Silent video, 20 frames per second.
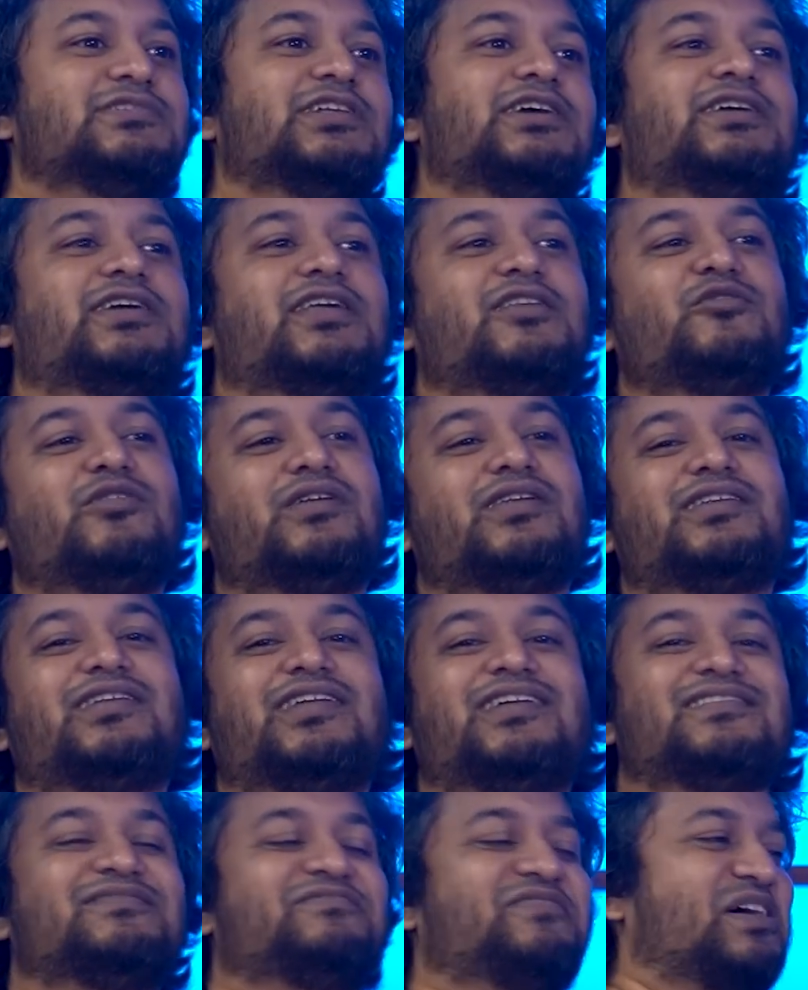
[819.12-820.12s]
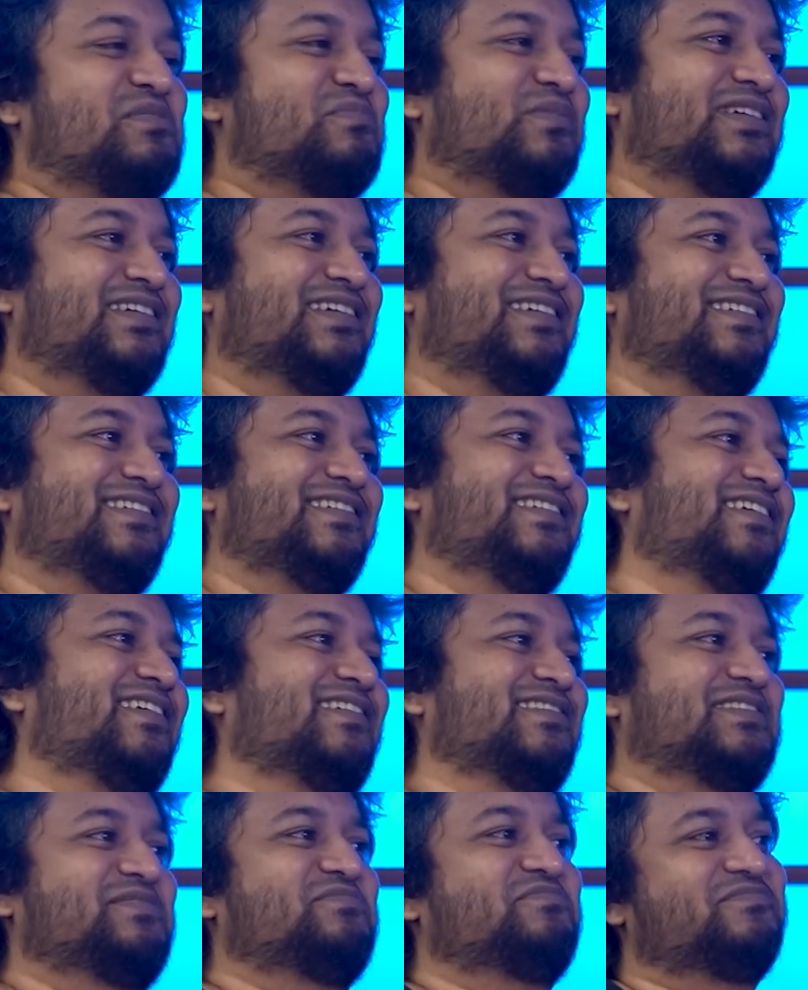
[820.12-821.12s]
Can you entertain the family?
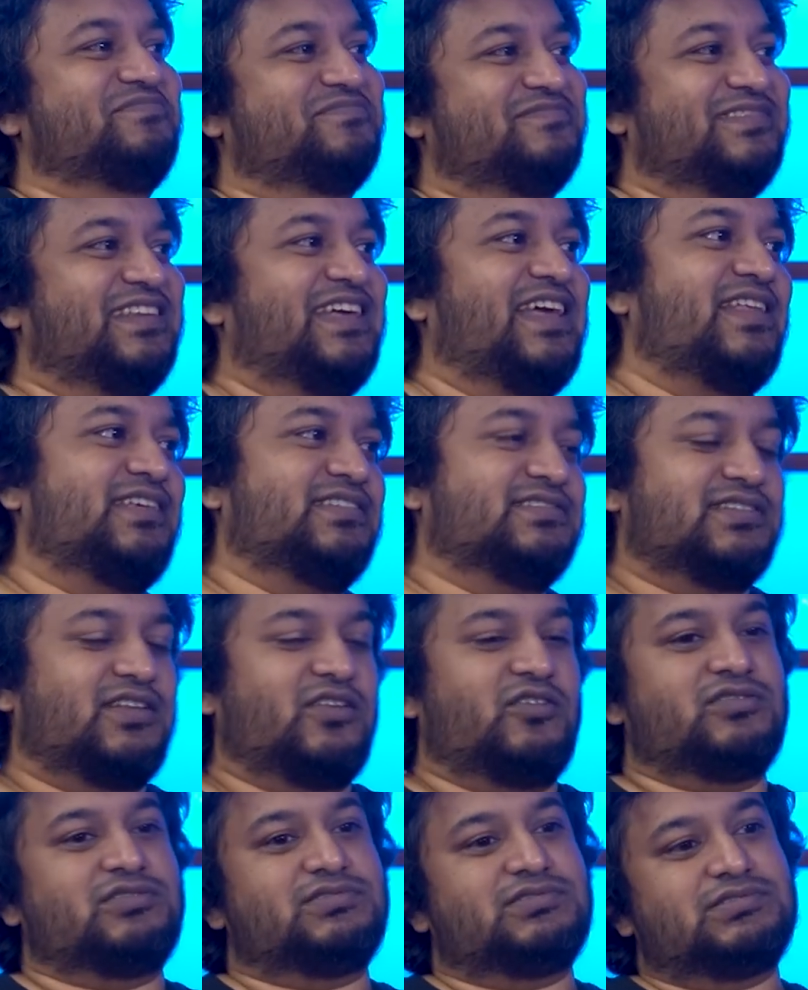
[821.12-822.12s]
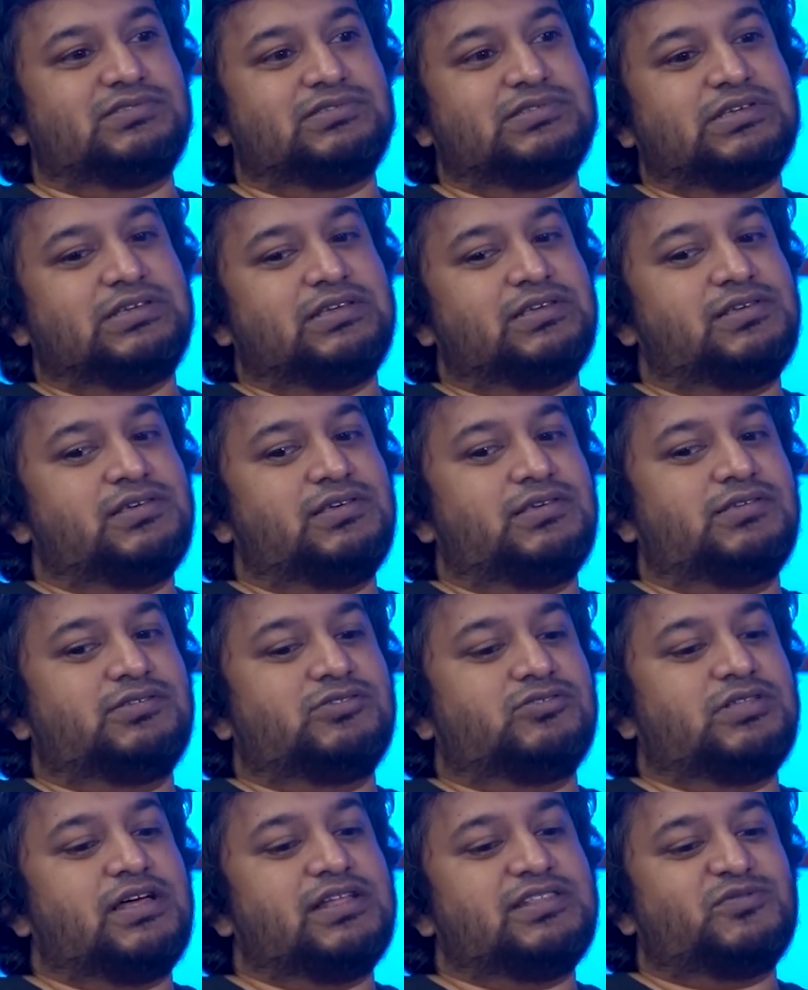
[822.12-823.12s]
Here's some ladies' clothes.
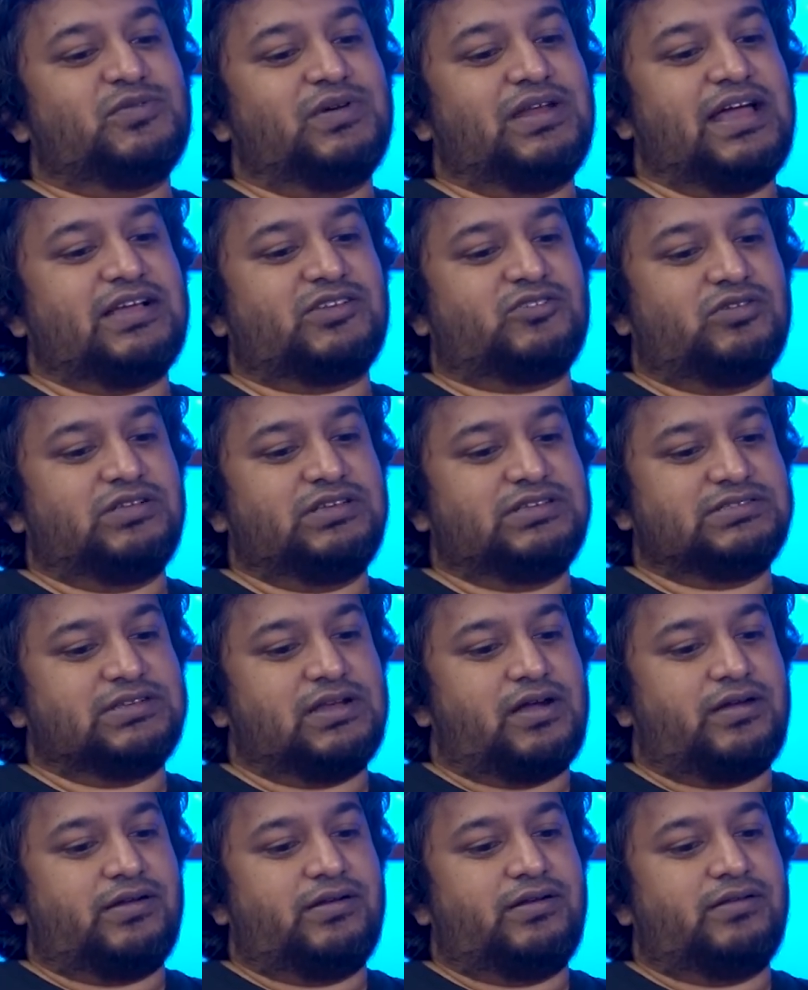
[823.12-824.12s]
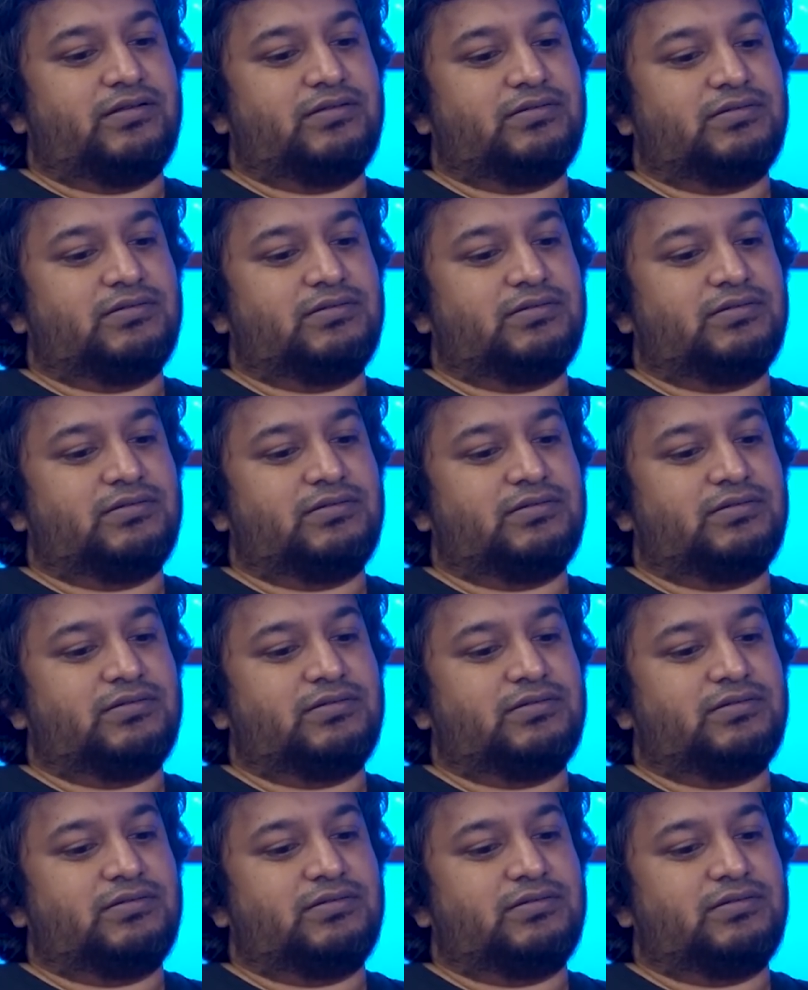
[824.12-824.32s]
So that's where it actually started.